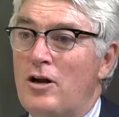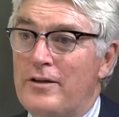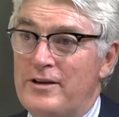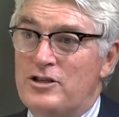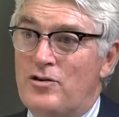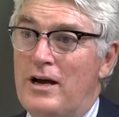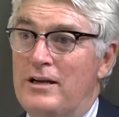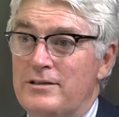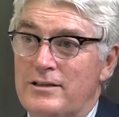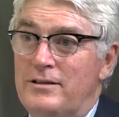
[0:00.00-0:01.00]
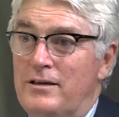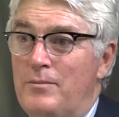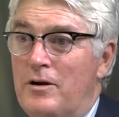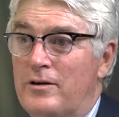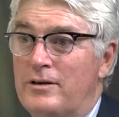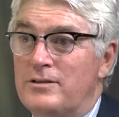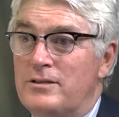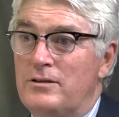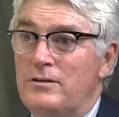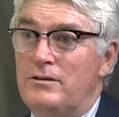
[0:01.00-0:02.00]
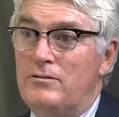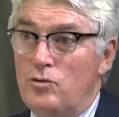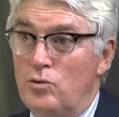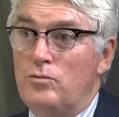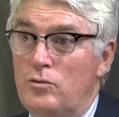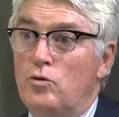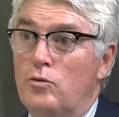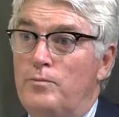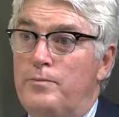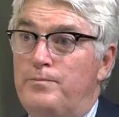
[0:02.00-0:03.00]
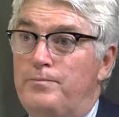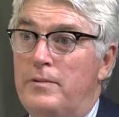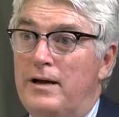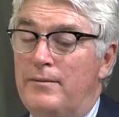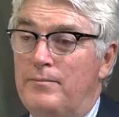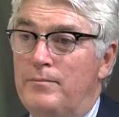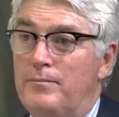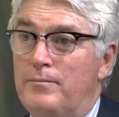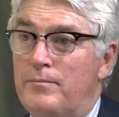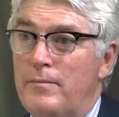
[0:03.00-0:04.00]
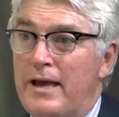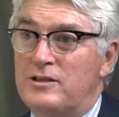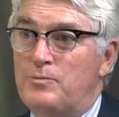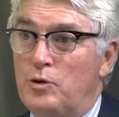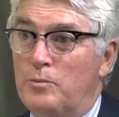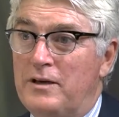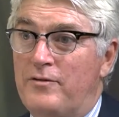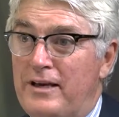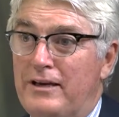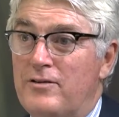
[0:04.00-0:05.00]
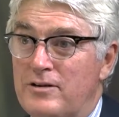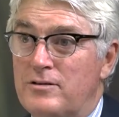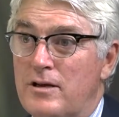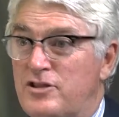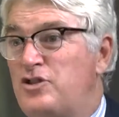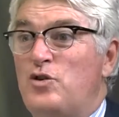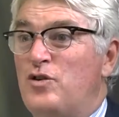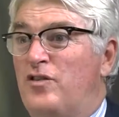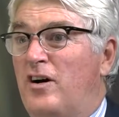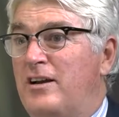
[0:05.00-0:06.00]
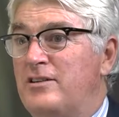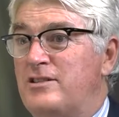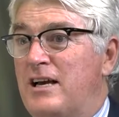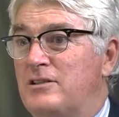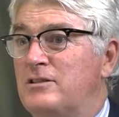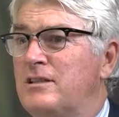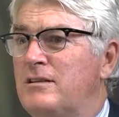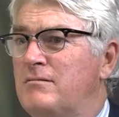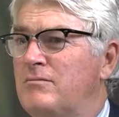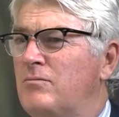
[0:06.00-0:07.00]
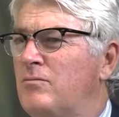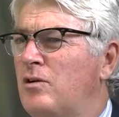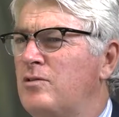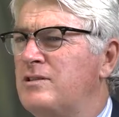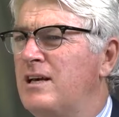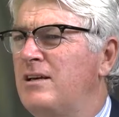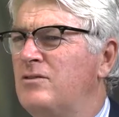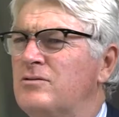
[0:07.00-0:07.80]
like the Australians and the Americans, your AngusPure beef here is certified as such. Is that what you'd say?